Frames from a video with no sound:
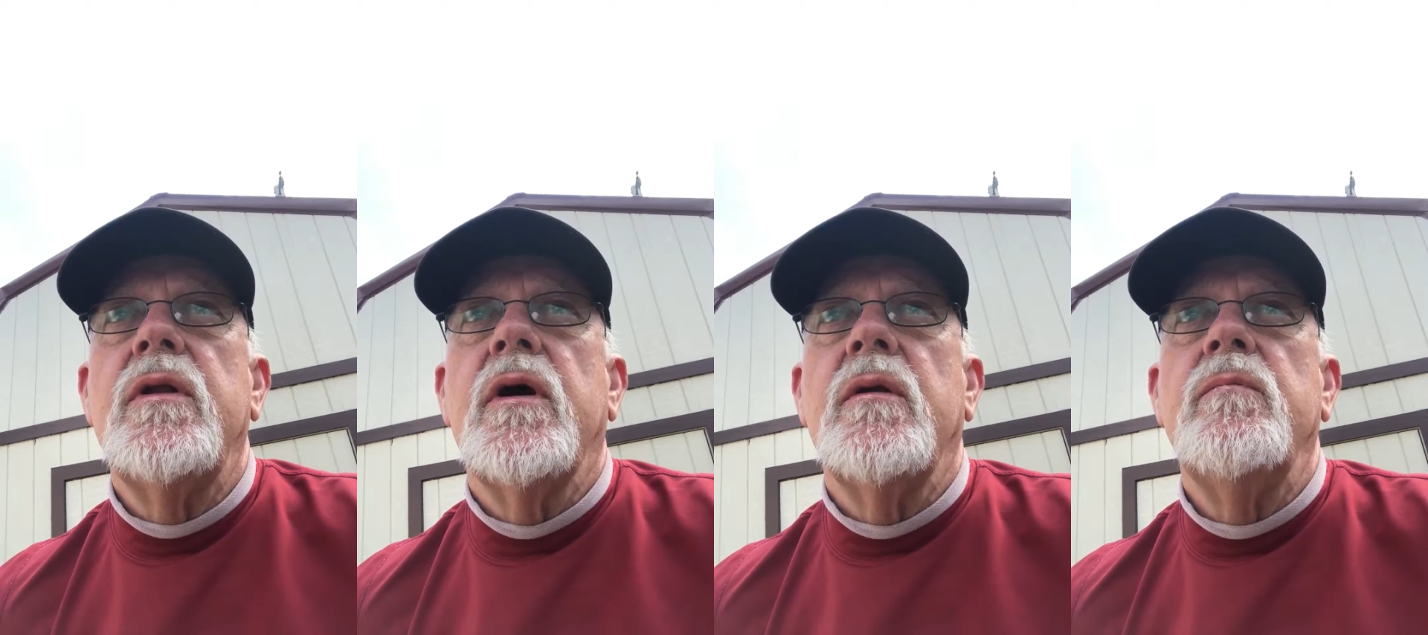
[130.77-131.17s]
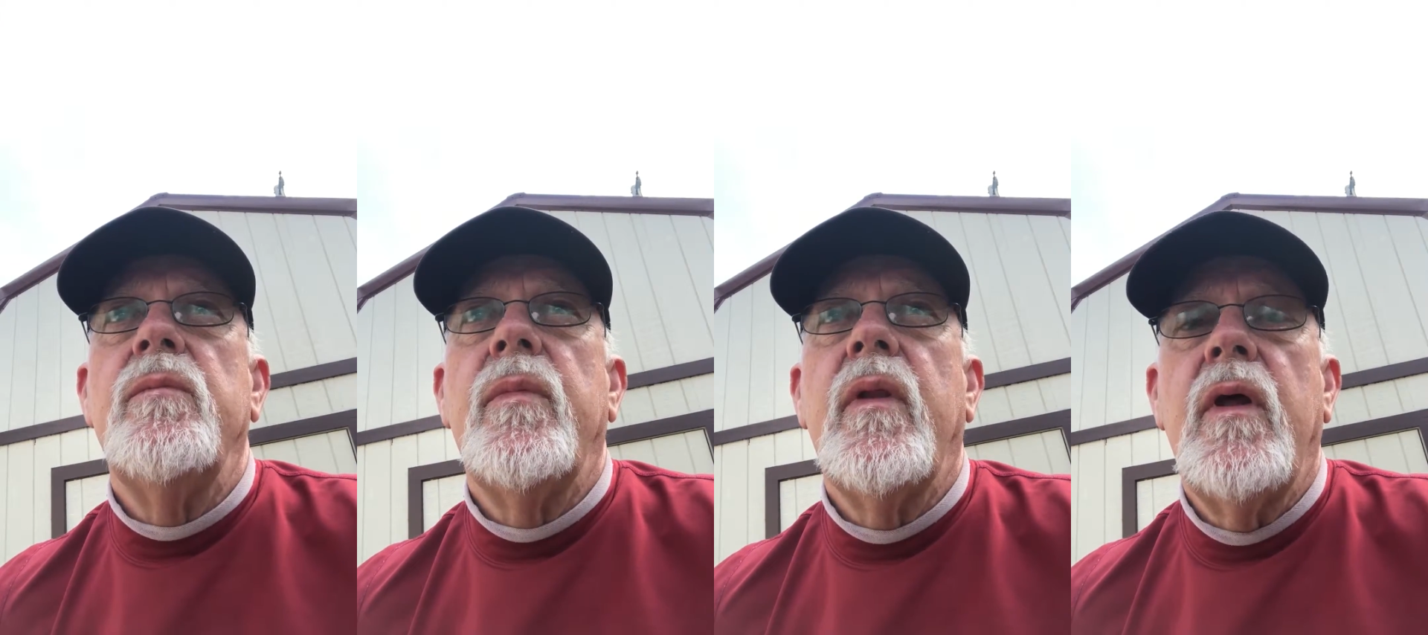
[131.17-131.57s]
done.
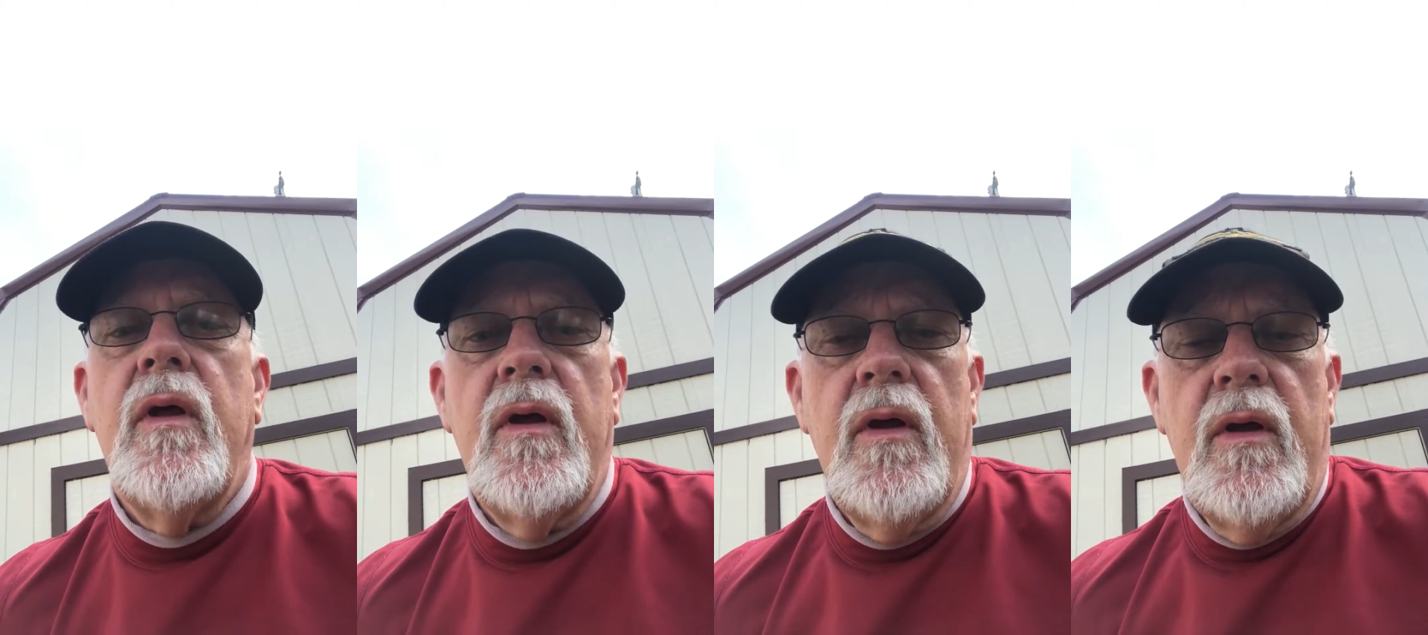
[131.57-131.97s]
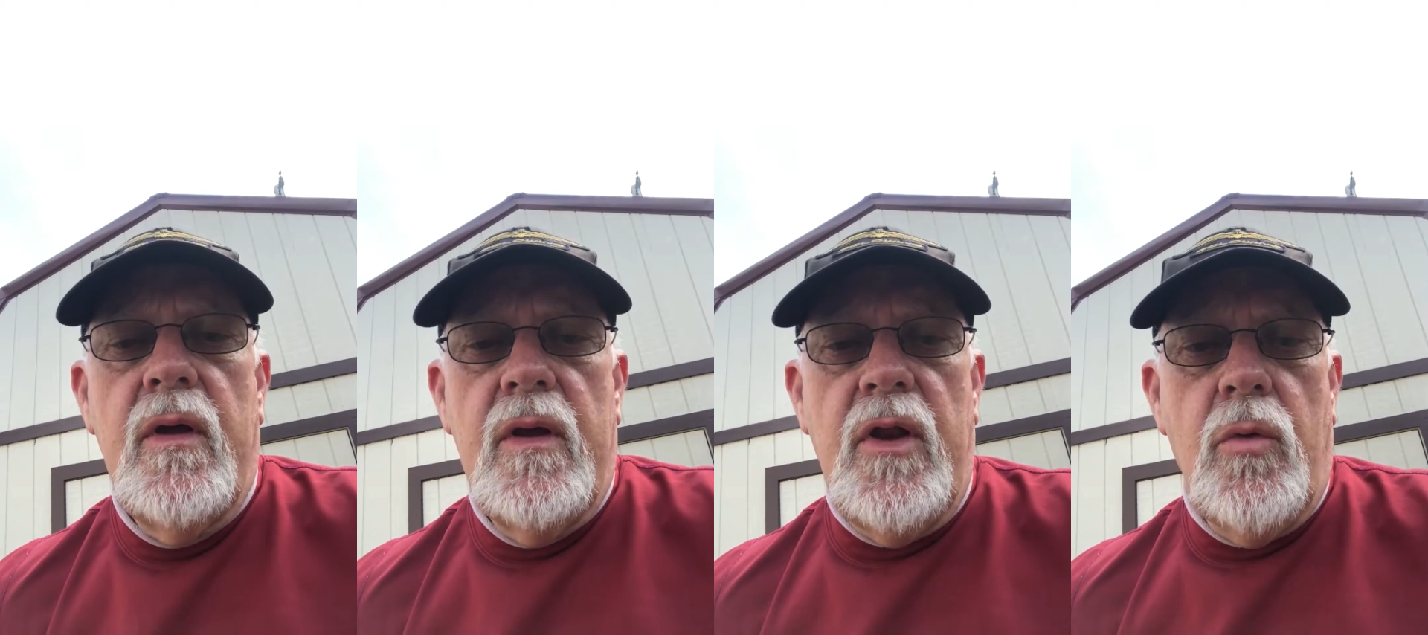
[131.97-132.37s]

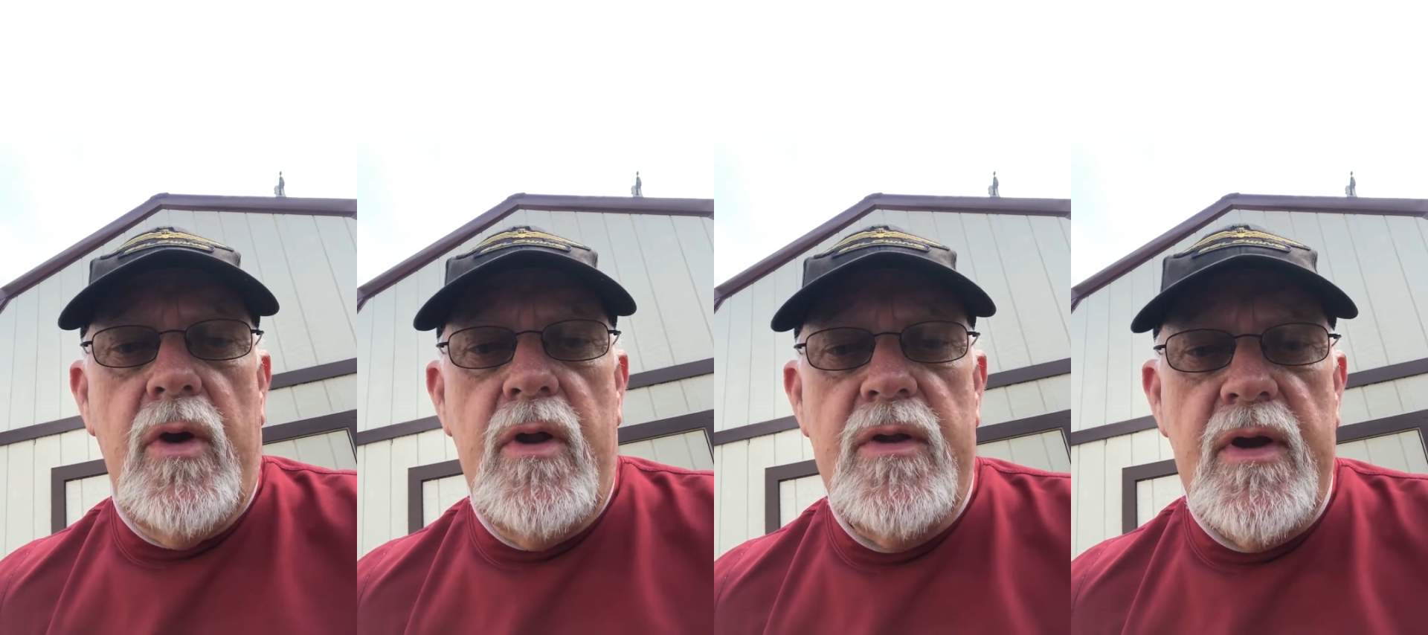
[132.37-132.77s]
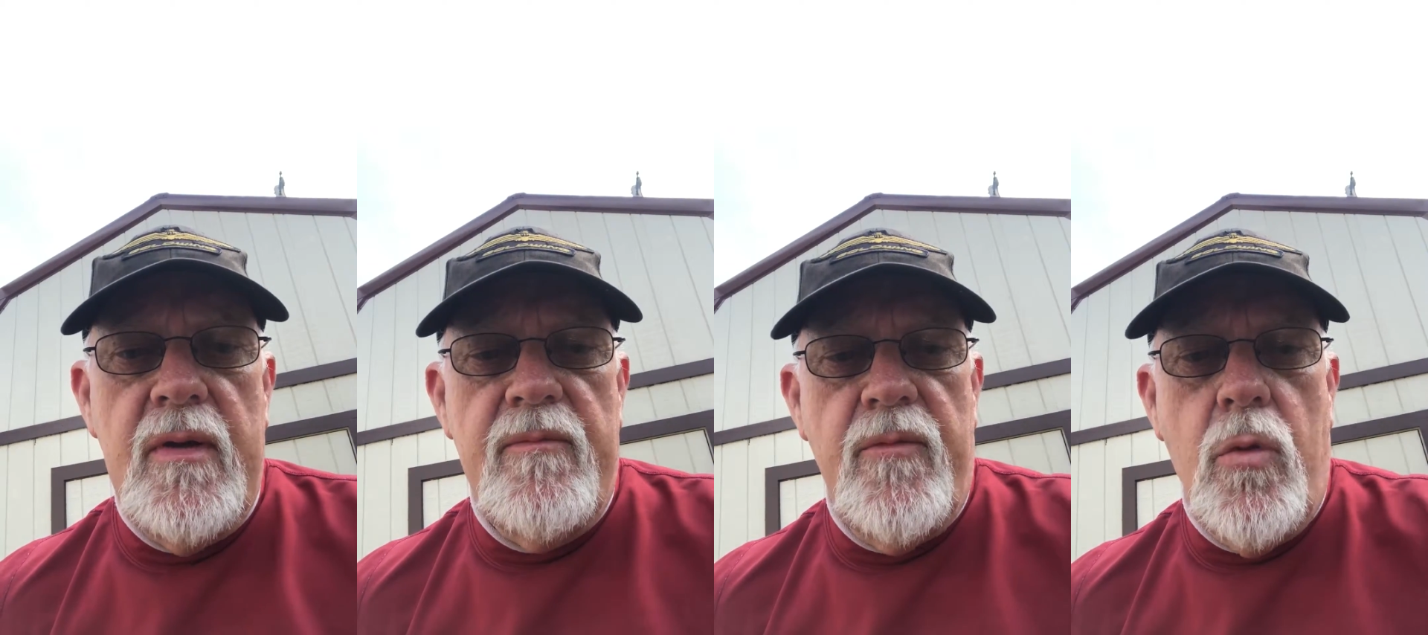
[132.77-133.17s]
Anyway,
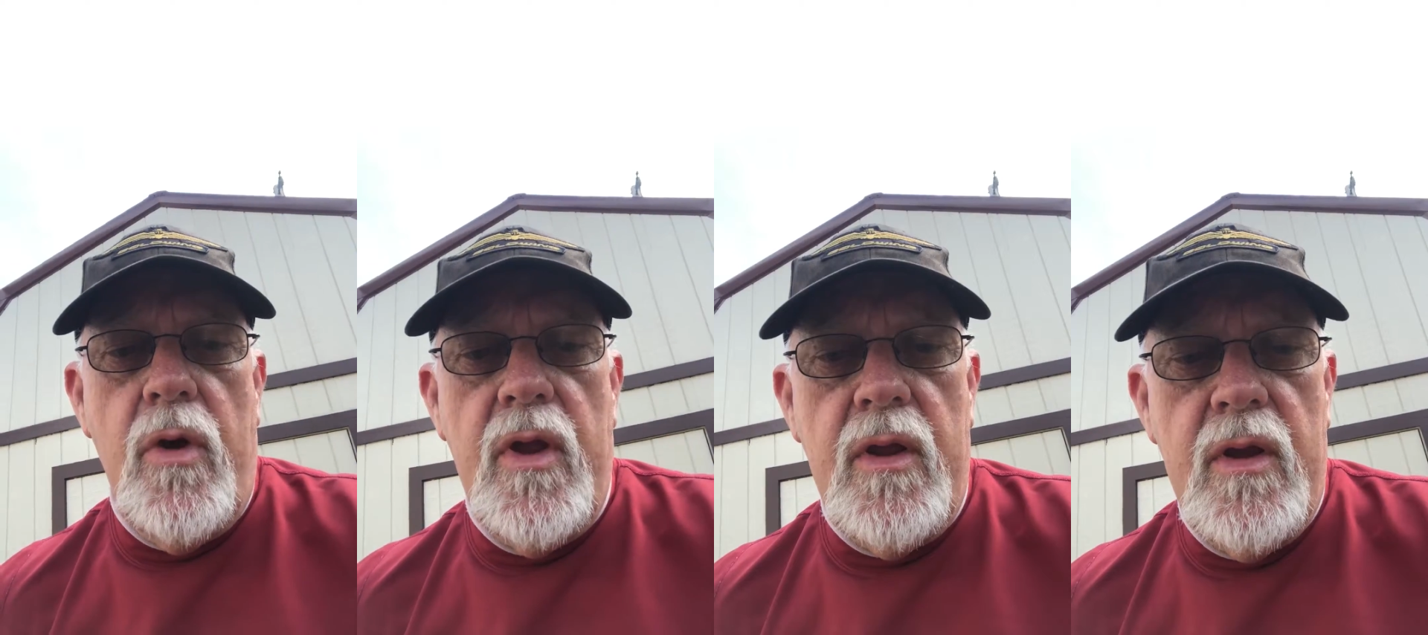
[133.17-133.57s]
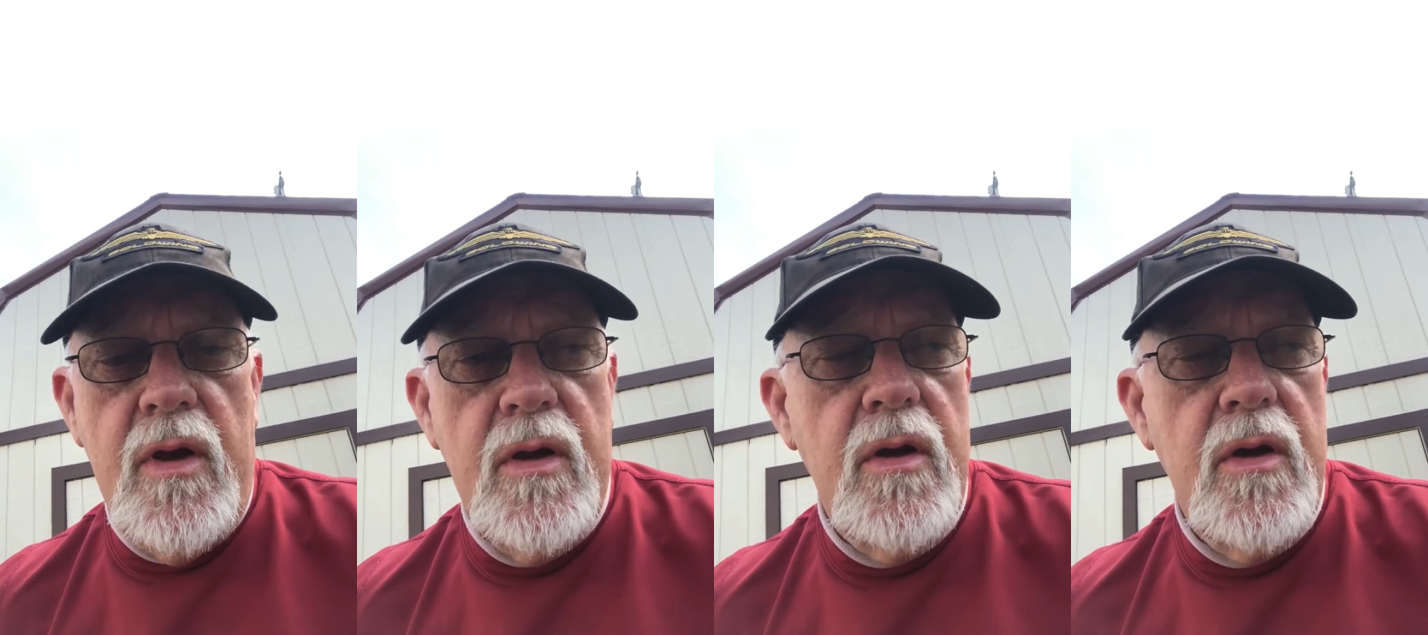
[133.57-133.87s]
time for a